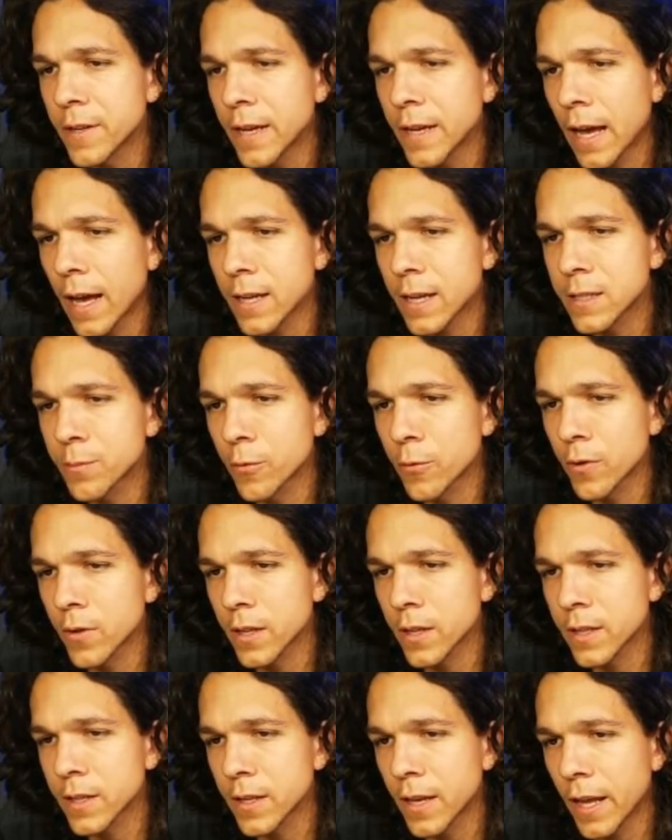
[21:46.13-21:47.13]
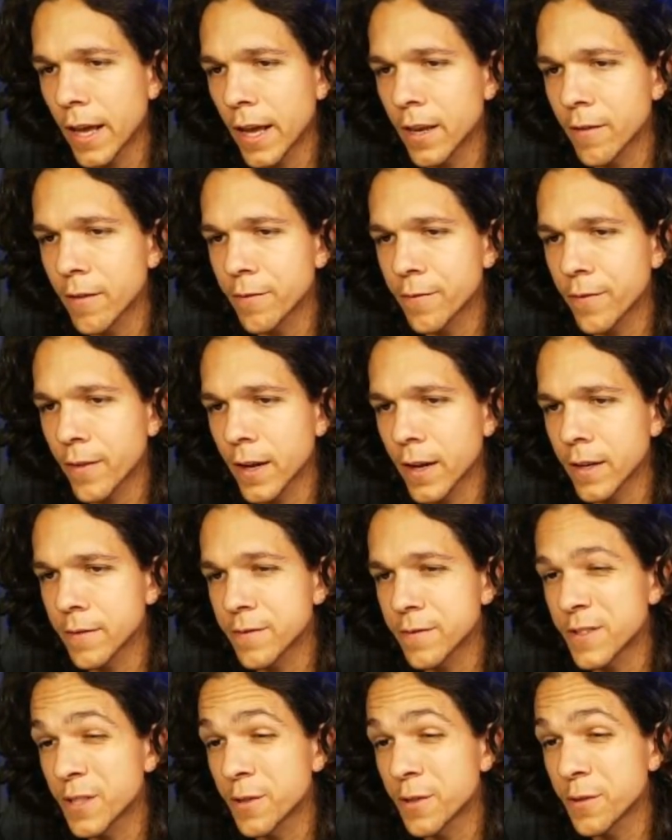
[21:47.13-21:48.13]
acts more like an
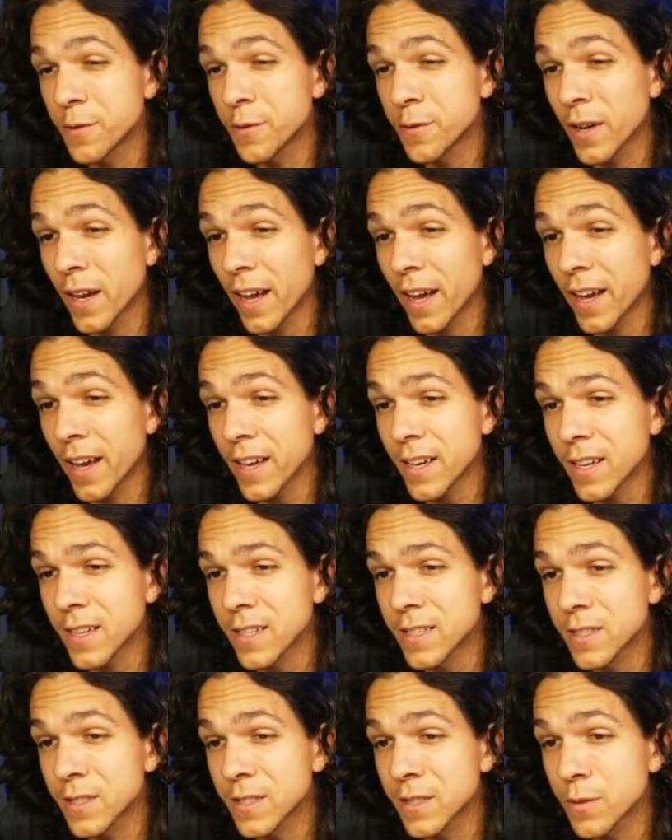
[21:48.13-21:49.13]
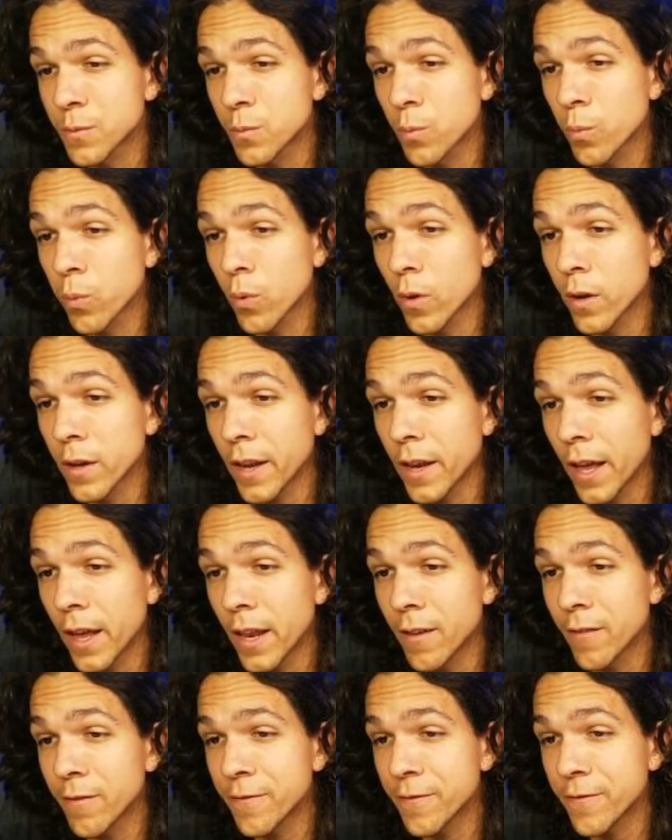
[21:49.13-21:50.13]
85 to X
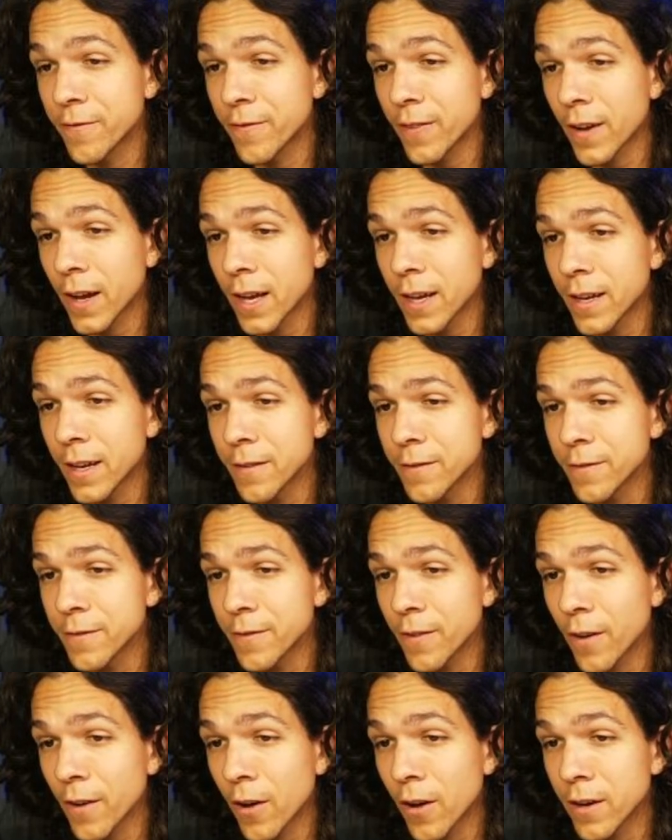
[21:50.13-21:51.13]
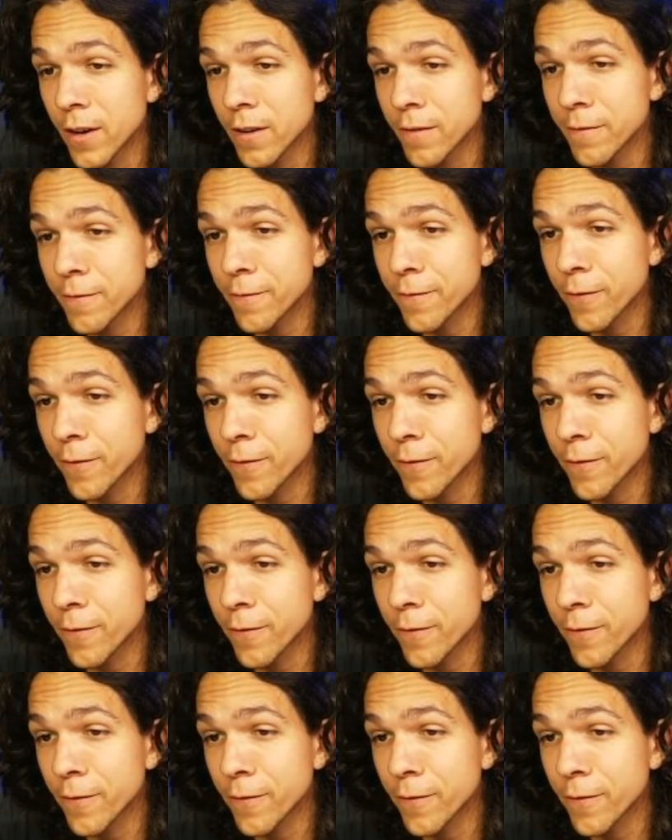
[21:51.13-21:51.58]
185 on a full frame.